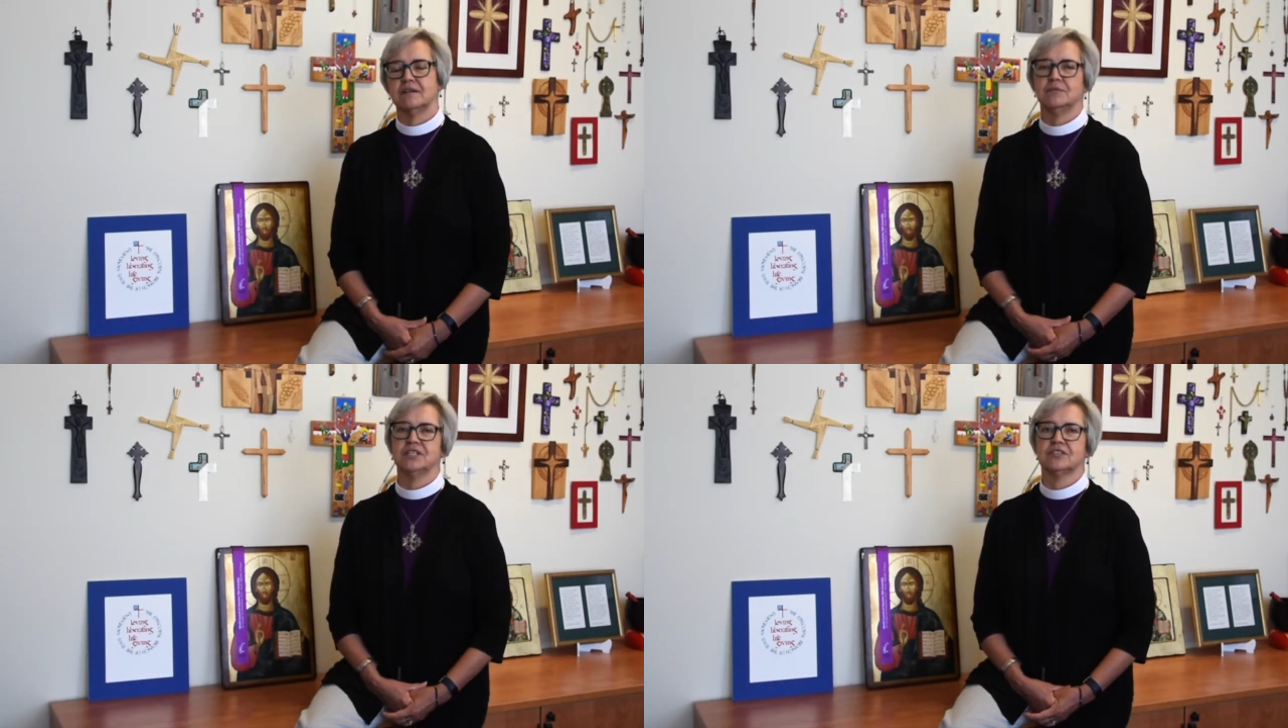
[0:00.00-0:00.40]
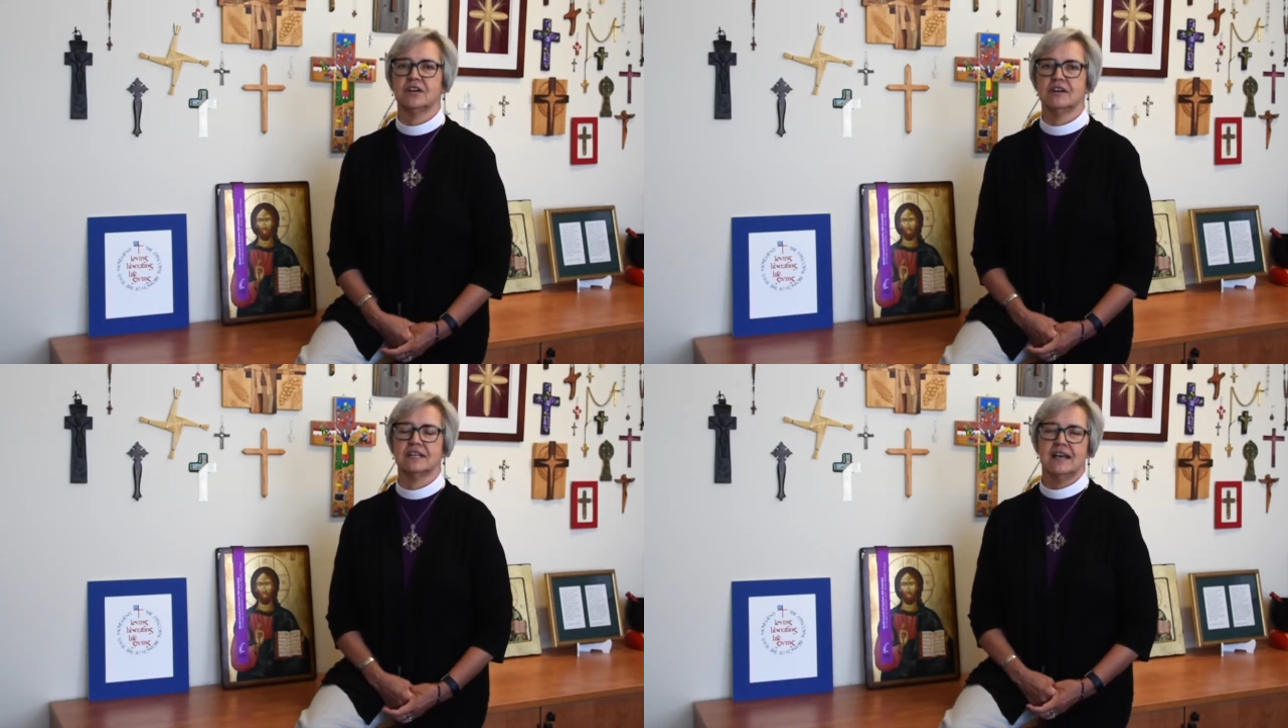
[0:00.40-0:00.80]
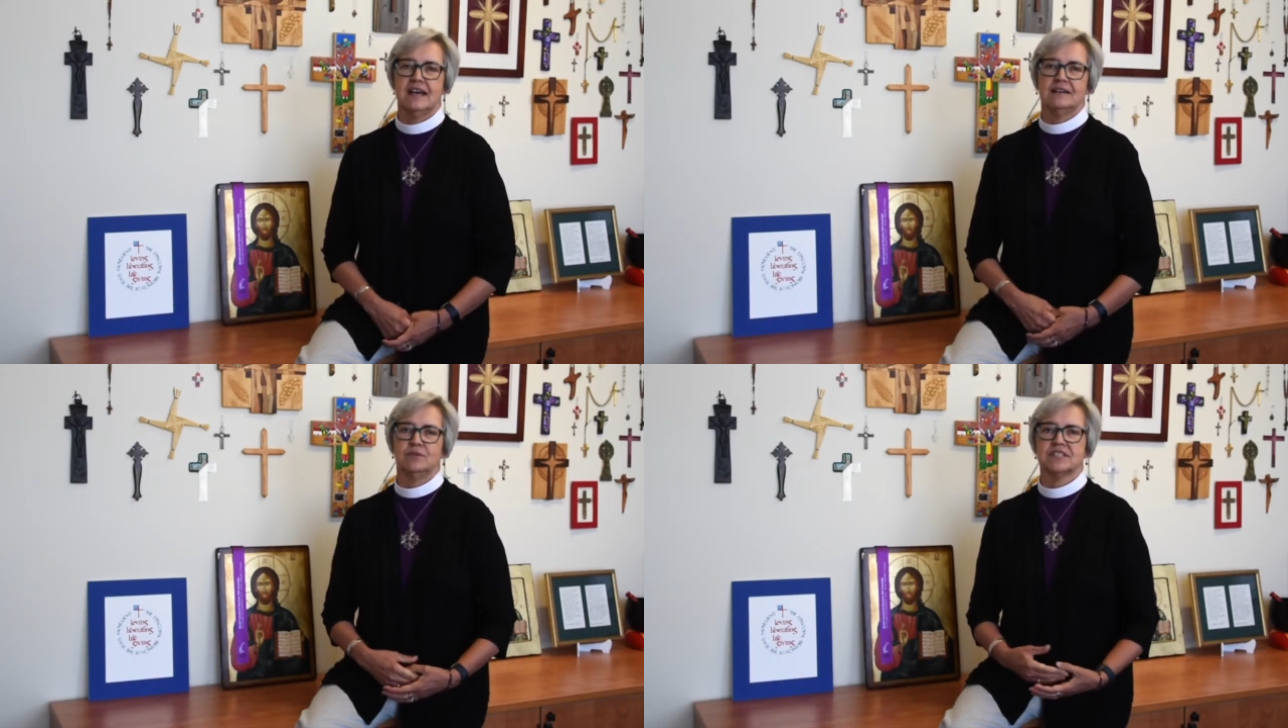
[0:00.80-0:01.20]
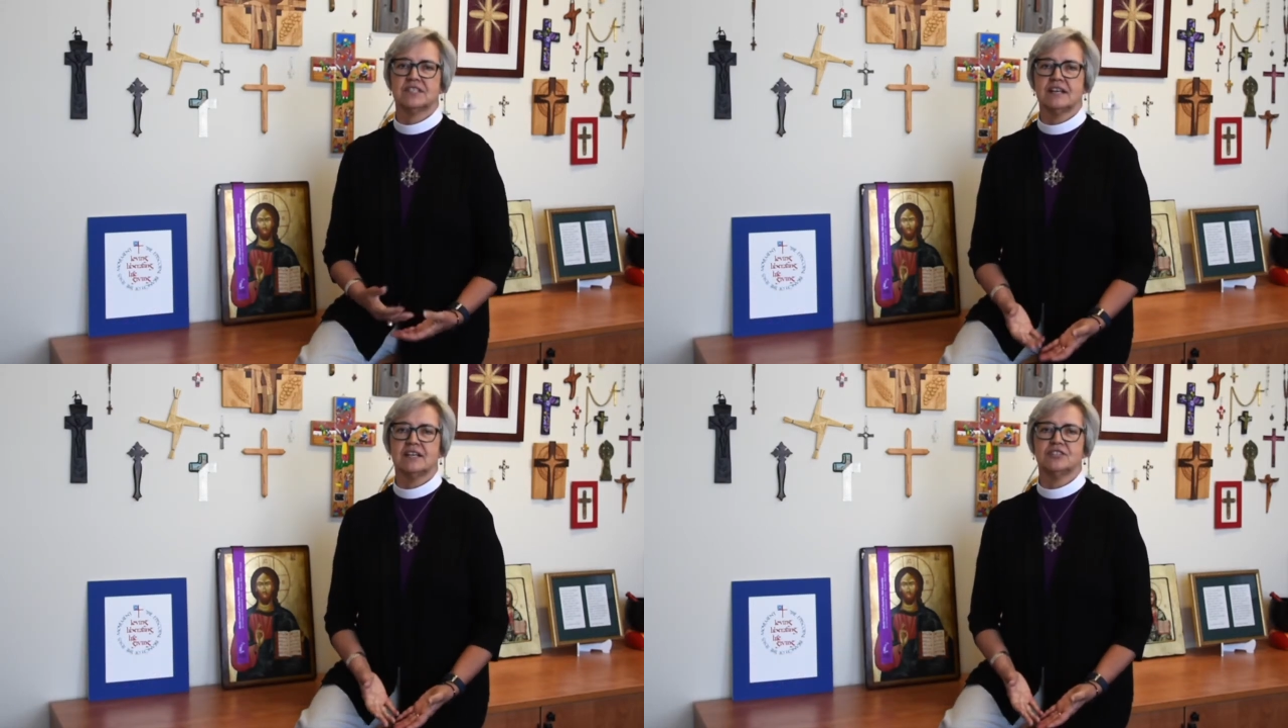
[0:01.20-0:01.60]
and we start with
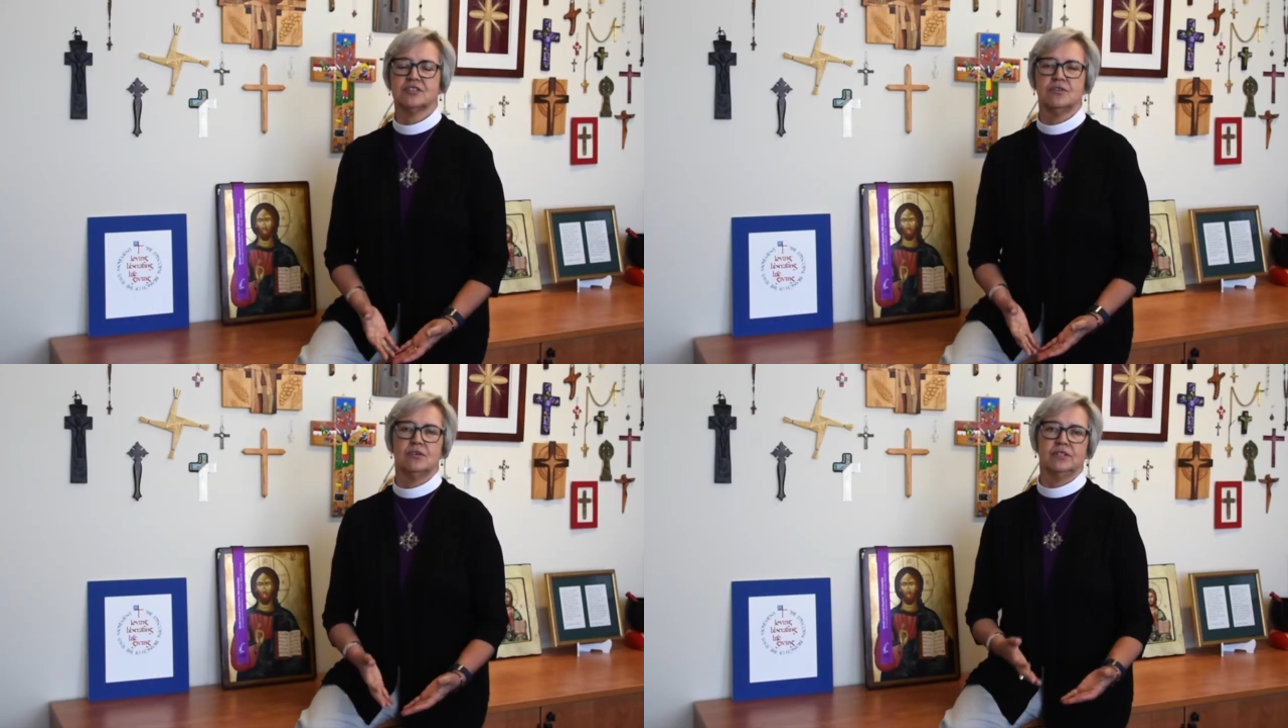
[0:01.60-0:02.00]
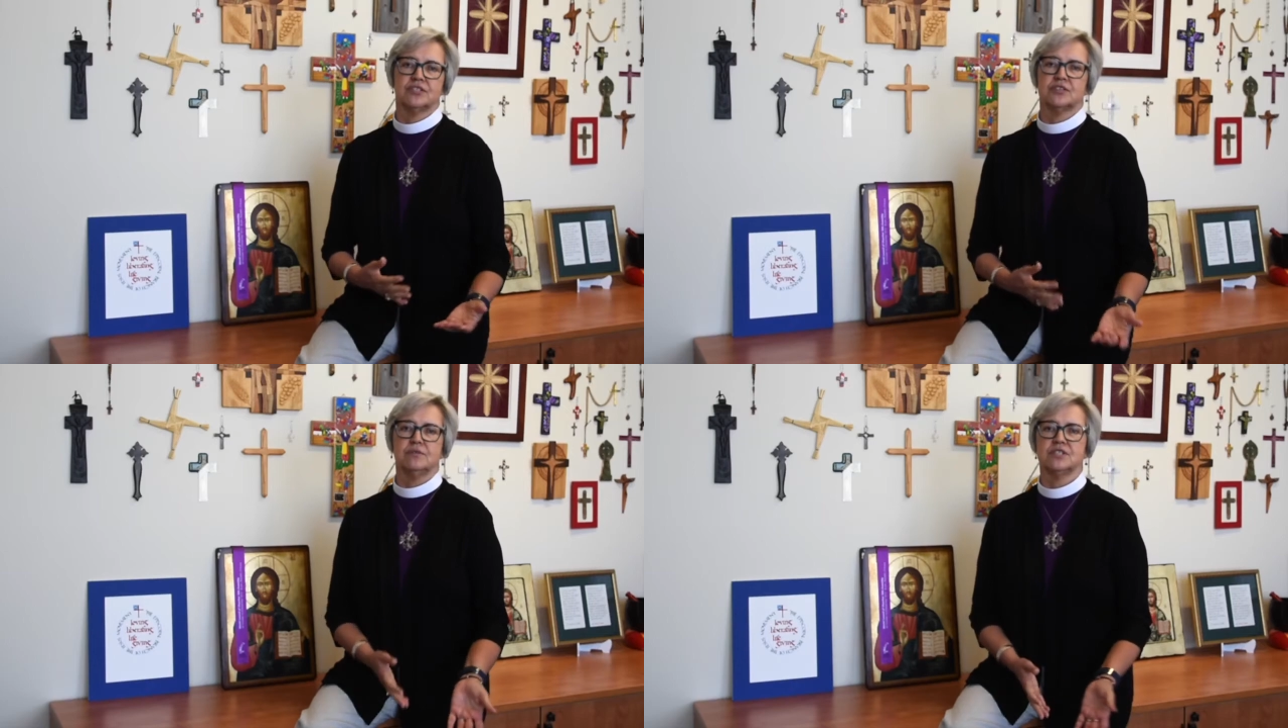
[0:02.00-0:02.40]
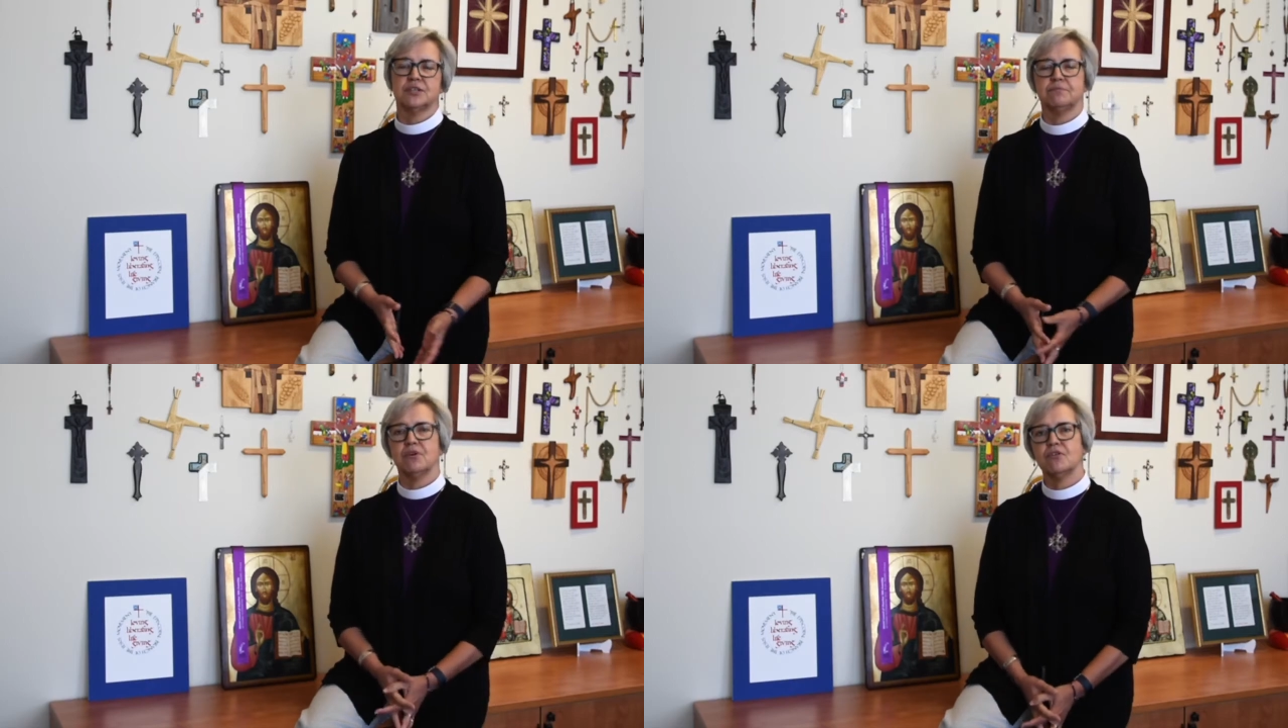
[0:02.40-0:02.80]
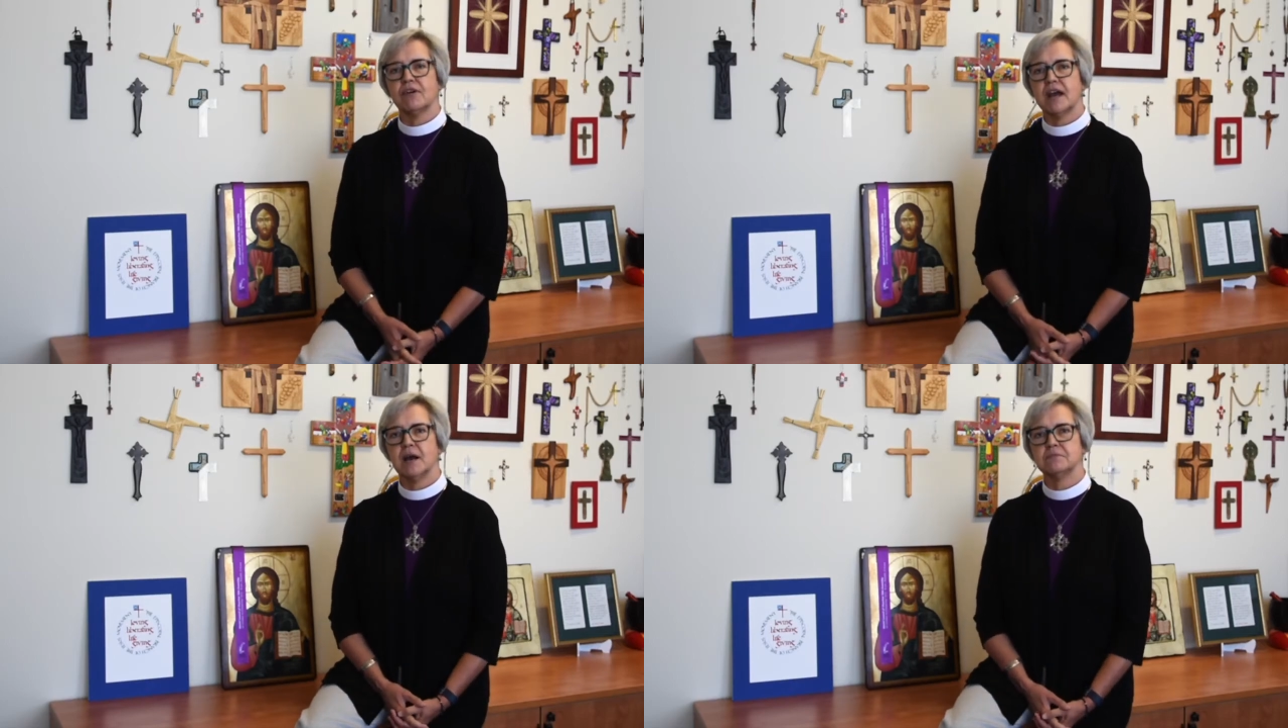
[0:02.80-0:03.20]
Sunday school and stewardship
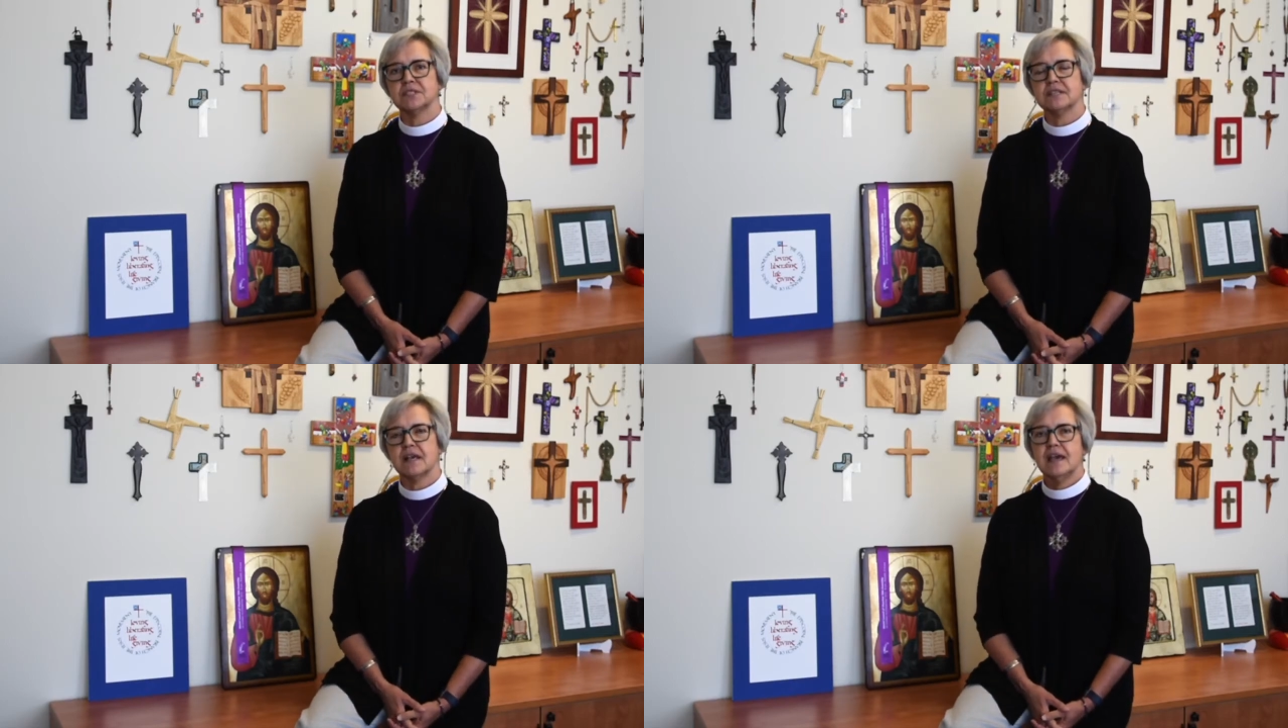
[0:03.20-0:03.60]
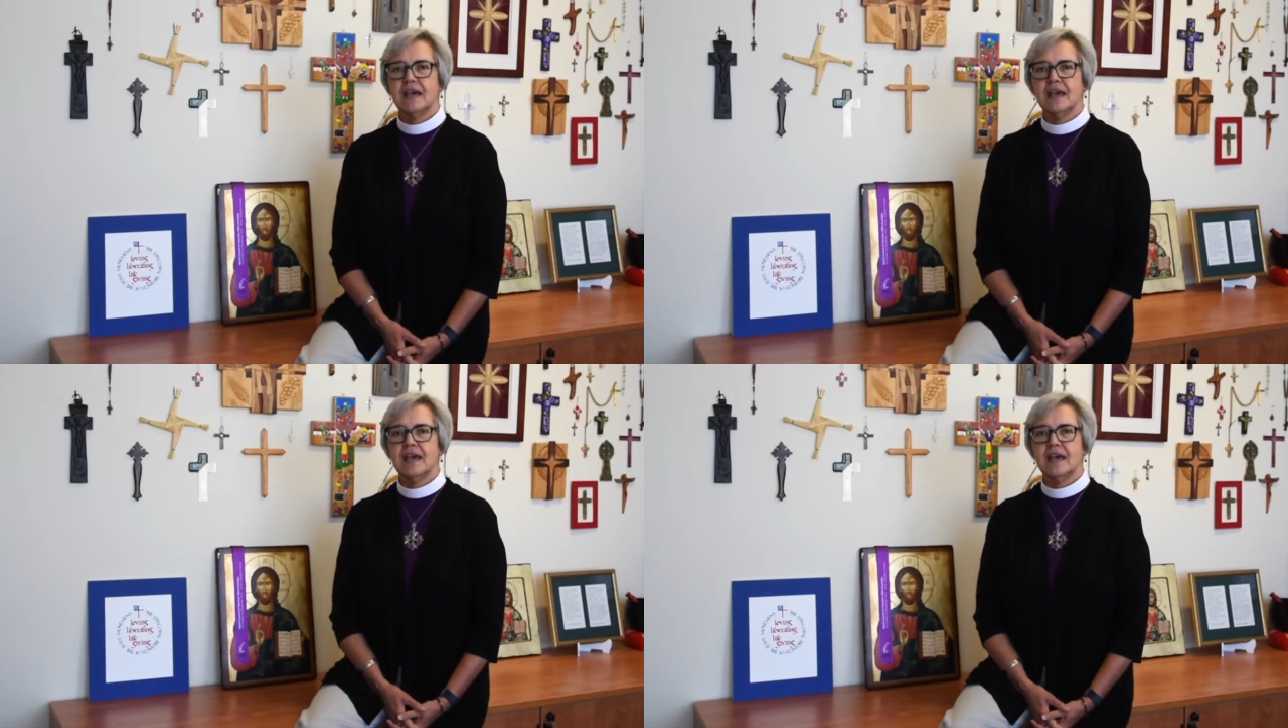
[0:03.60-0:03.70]
programs,